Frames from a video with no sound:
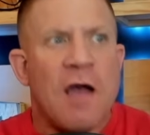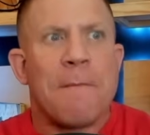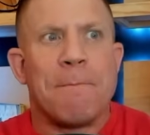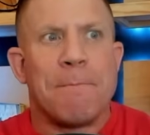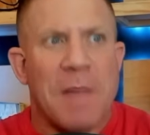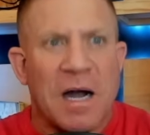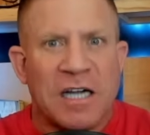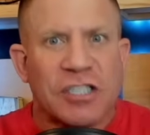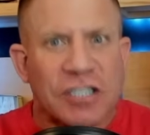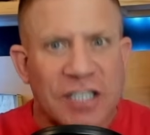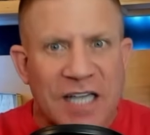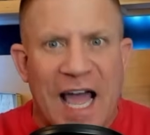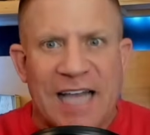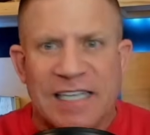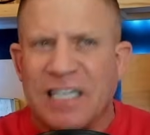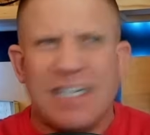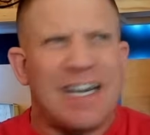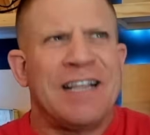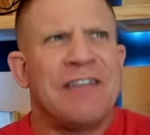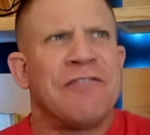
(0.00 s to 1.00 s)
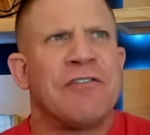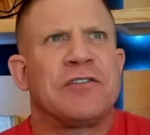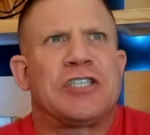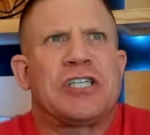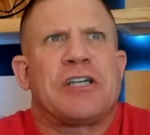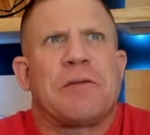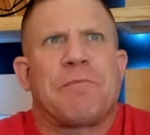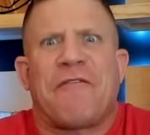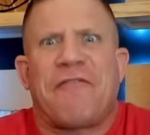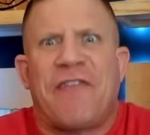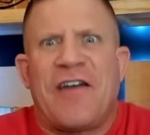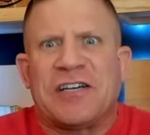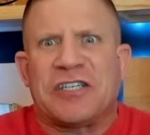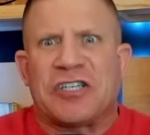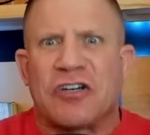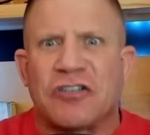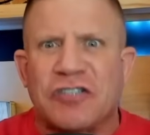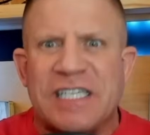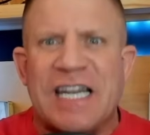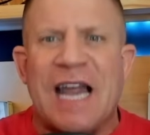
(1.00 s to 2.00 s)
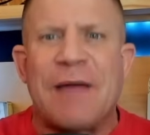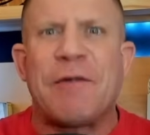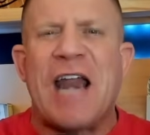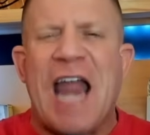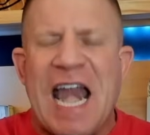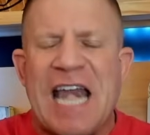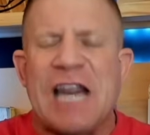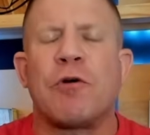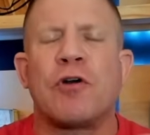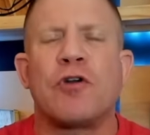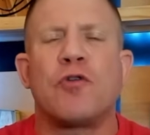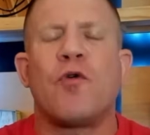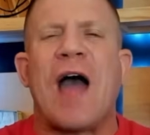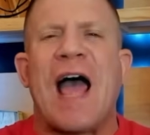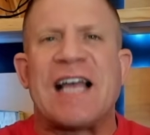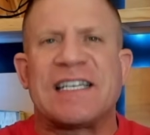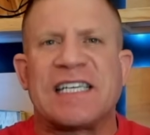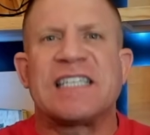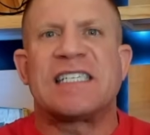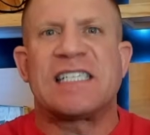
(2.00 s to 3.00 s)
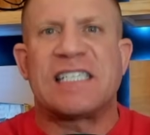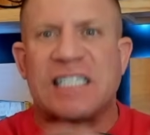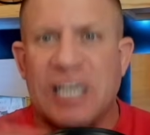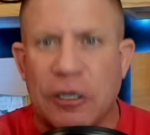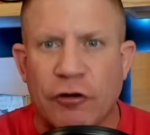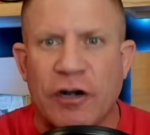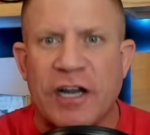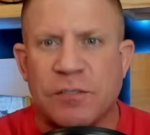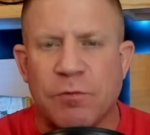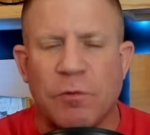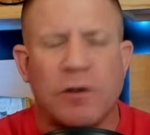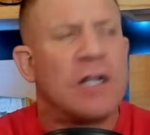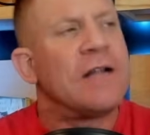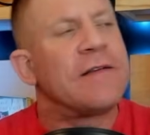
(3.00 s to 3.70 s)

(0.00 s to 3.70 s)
much less, not even just a professional, just how about anyone who has serious,